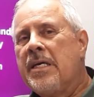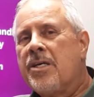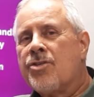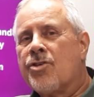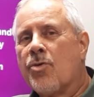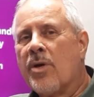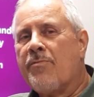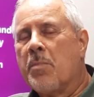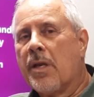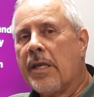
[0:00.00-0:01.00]
So if
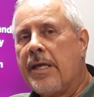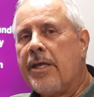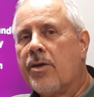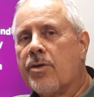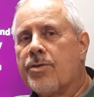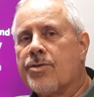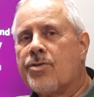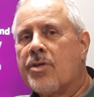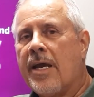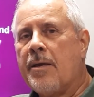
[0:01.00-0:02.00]

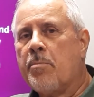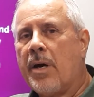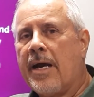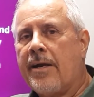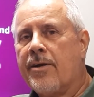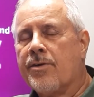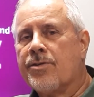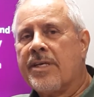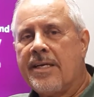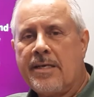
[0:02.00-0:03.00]
millennials and buyers
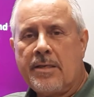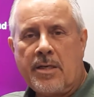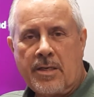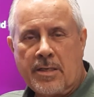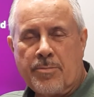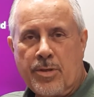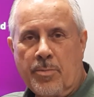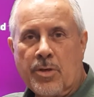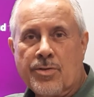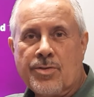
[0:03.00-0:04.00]
and
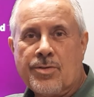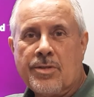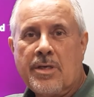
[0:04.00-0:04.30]
boomers